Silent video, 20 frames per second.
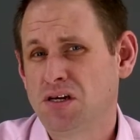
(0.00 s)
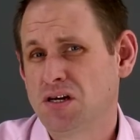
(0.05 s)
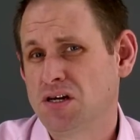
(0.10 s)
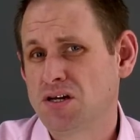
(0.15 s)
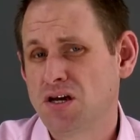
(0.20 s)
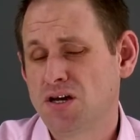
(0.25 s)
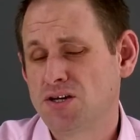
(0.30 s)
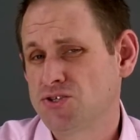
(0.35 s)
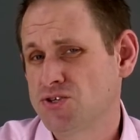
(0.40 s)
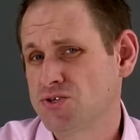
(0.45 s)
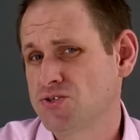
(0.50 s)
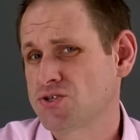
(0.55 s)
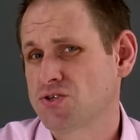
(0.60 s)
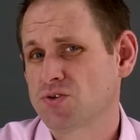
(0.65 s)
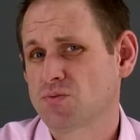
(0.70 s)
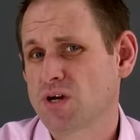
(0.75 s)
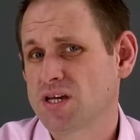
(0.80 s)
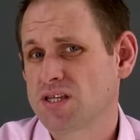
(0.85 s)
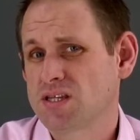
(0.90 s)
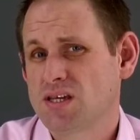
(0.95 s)
And due to
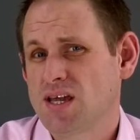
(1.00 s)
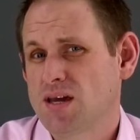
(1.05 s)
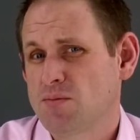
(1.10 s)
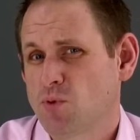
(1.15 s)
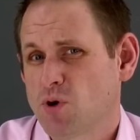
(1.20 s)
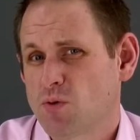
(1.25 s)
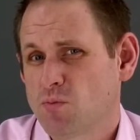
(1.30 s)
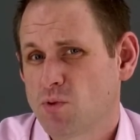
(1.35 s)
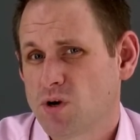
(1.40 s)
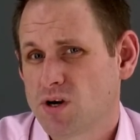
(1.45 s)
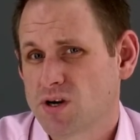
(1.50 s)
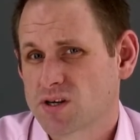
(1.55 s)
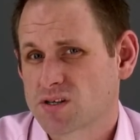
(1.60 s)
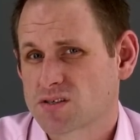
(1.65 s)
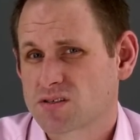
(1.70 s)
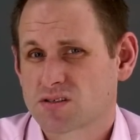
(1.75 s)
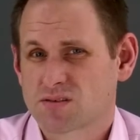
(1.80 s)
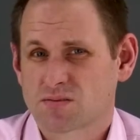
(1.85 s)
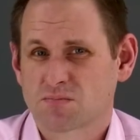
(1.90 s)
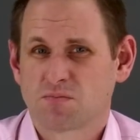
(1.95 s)
the way the M1
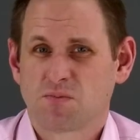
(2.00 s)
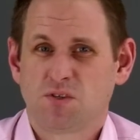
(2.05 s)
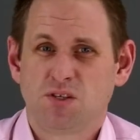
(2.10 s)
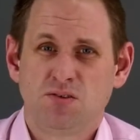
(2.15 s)
works,